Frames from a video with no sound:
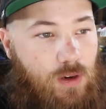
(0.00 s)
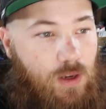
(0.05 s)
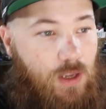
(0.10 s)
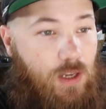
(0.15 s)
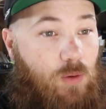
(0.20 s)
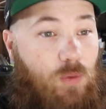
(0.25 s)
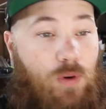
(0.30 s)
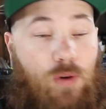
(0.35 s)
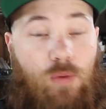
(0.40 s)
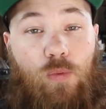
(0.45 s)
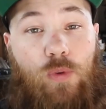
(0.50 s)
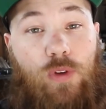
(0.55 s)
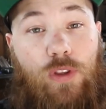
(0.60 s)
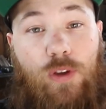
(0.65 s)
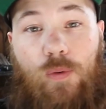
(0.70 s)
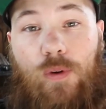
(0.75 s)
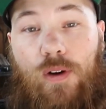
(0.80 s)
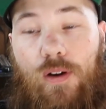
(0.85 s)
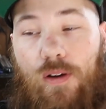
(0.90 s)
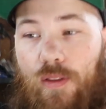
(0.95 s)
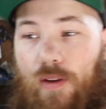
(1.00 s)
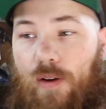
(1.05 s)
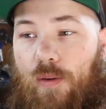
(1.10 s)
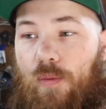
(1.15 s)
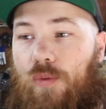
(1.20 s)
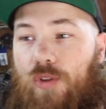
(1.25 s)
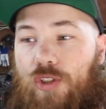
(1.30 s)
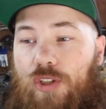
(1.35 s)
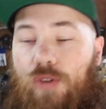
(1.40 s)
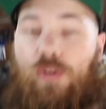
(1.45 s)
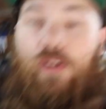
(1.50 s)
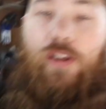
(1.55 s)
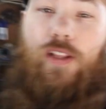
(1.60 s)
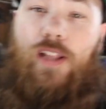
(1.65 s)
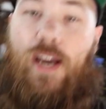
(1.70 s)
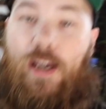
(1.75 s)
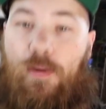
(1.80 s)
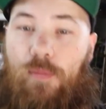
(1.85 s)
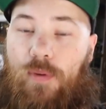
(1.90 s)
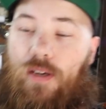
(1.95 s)
and it went really well. She really
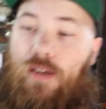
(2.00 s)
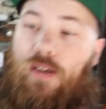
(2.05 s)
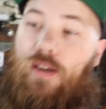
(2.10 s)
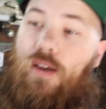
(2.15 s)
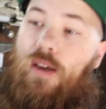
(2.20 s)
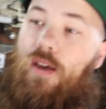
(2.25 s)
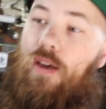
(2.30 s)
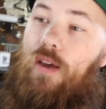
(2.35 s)
liked me.